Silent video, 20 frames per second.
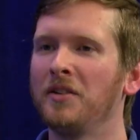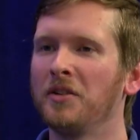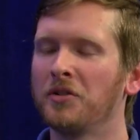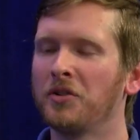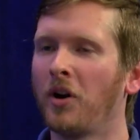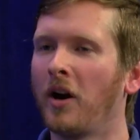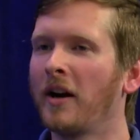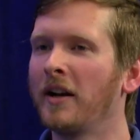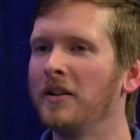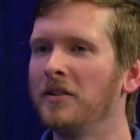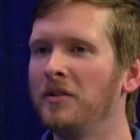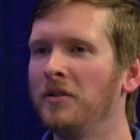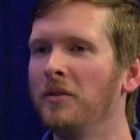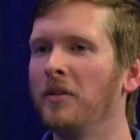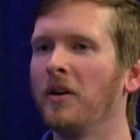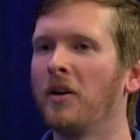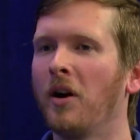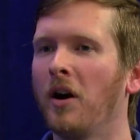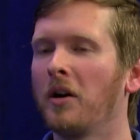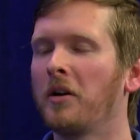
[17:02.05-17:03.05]
You're talking to
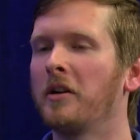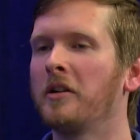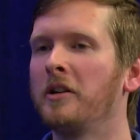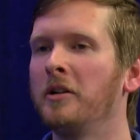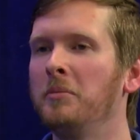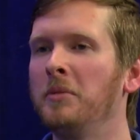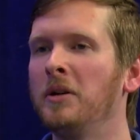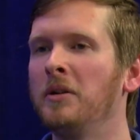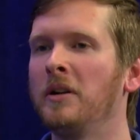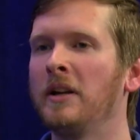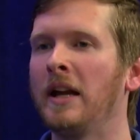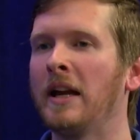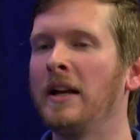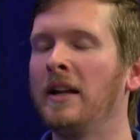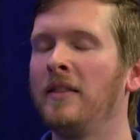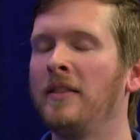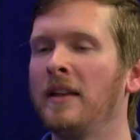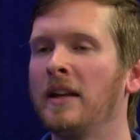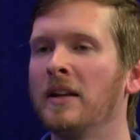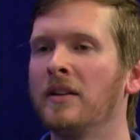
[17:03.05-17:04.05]
the Concord community.
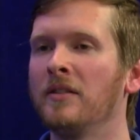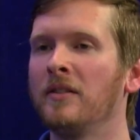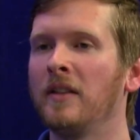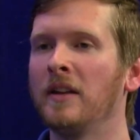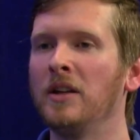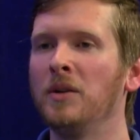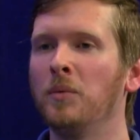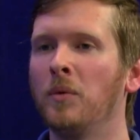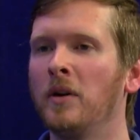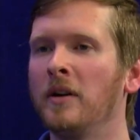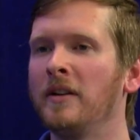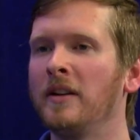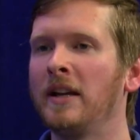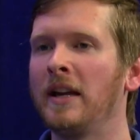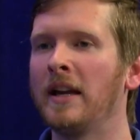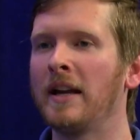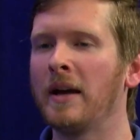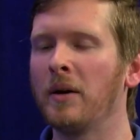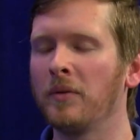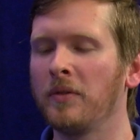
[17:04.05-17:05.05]
Anything else that you wanted to
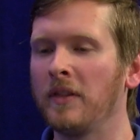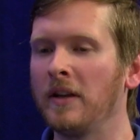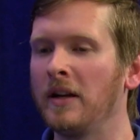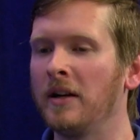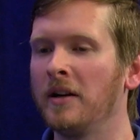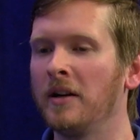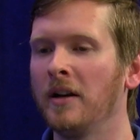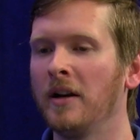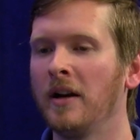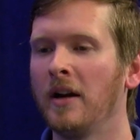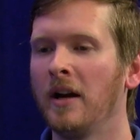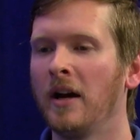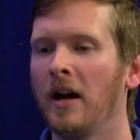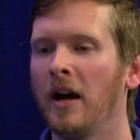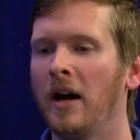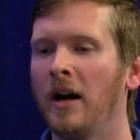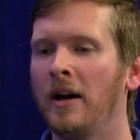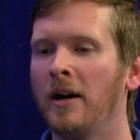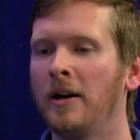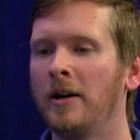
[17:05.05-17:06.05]
get out there?
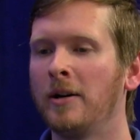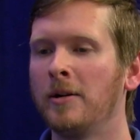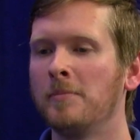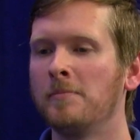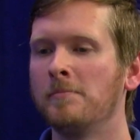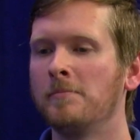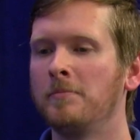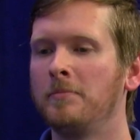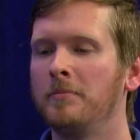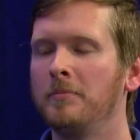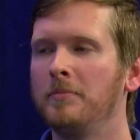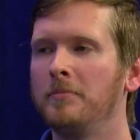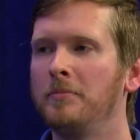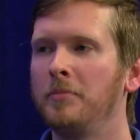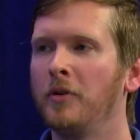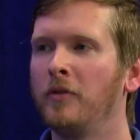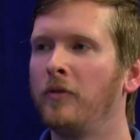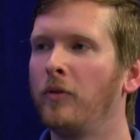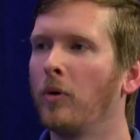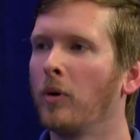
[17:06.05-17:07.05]
Um,
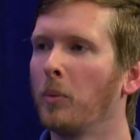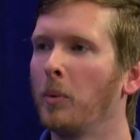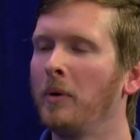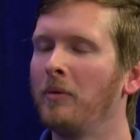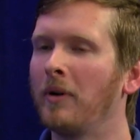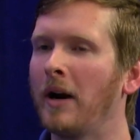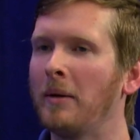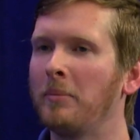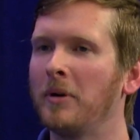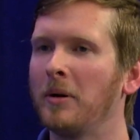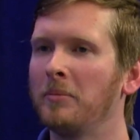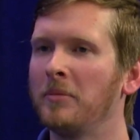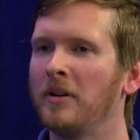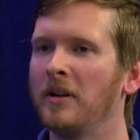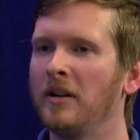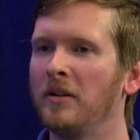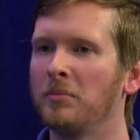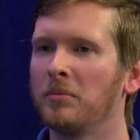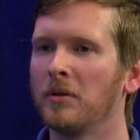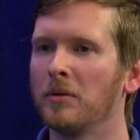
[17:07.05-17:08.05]
before we wrap up
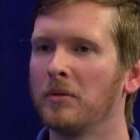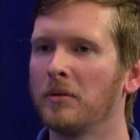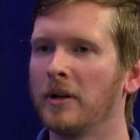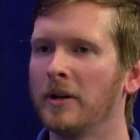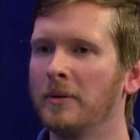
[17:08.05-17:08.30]
today's program?